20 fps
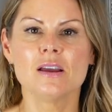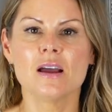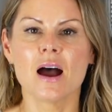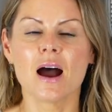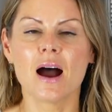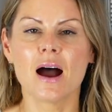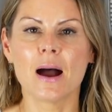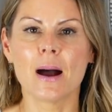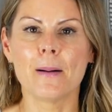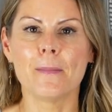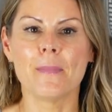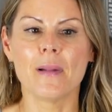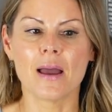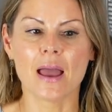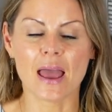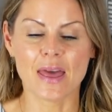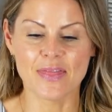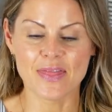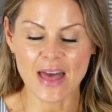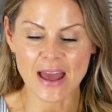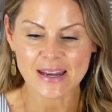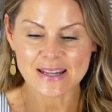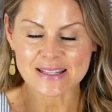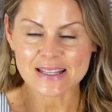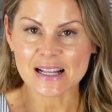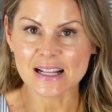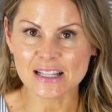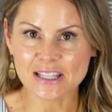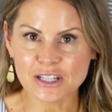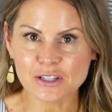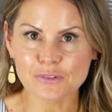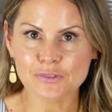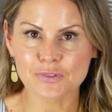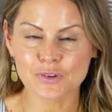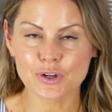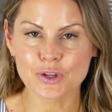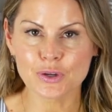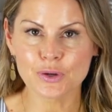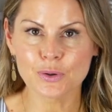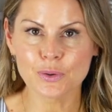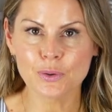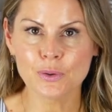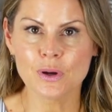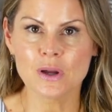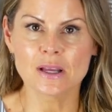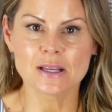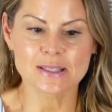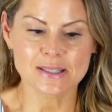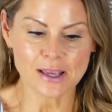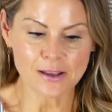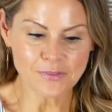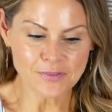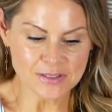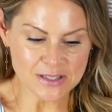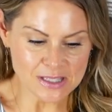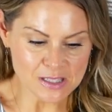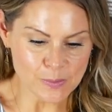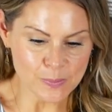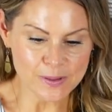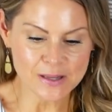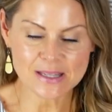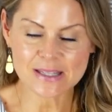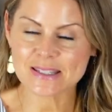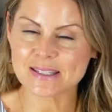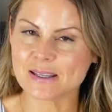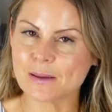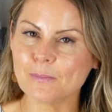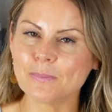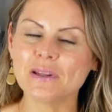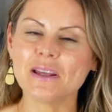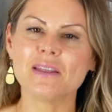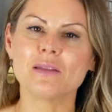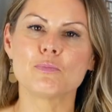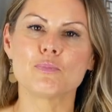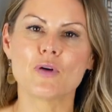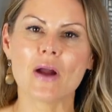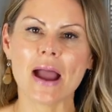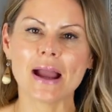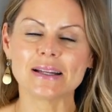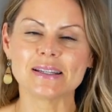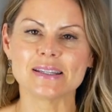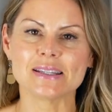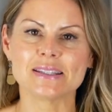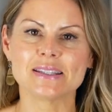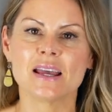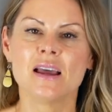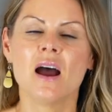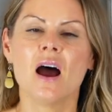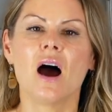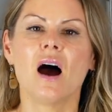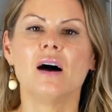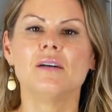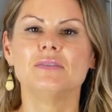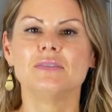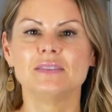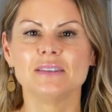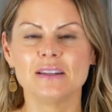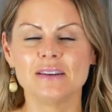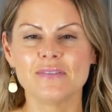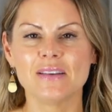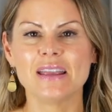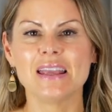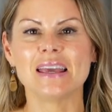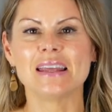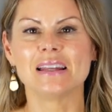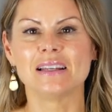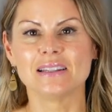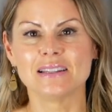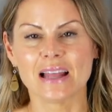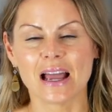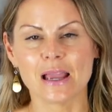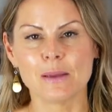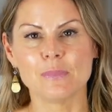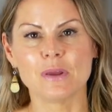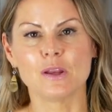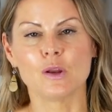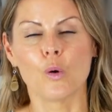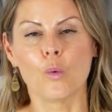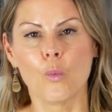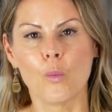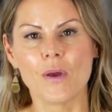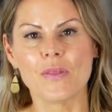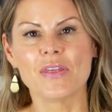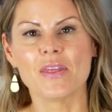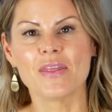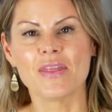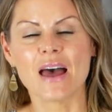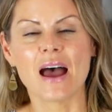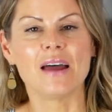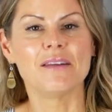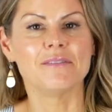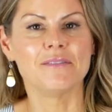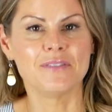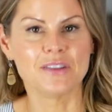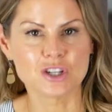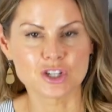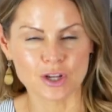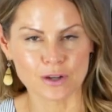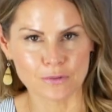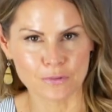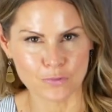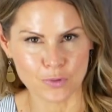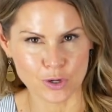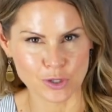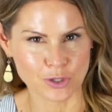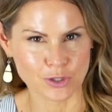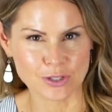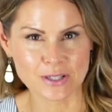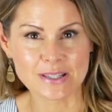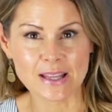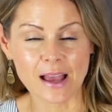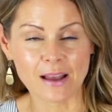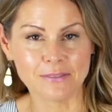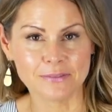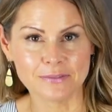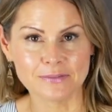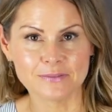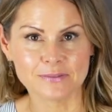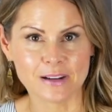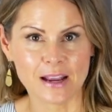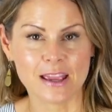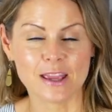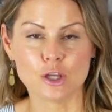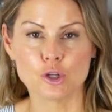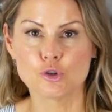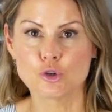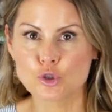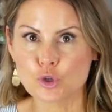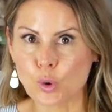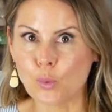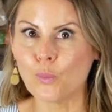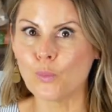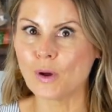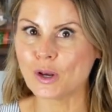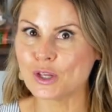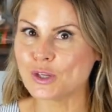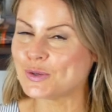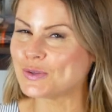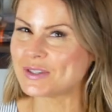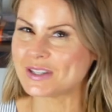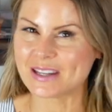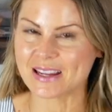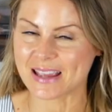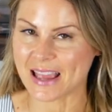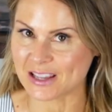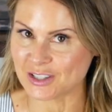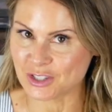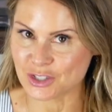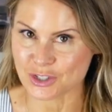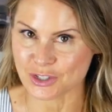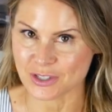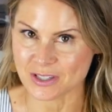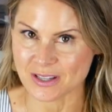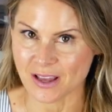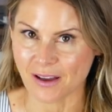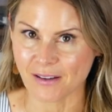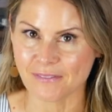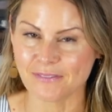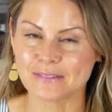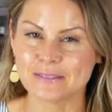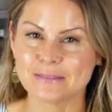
and that is clear for you, self-discipline is simply the practice of living in alignment with that vision for yourself, right? You don't want to use it against yourself.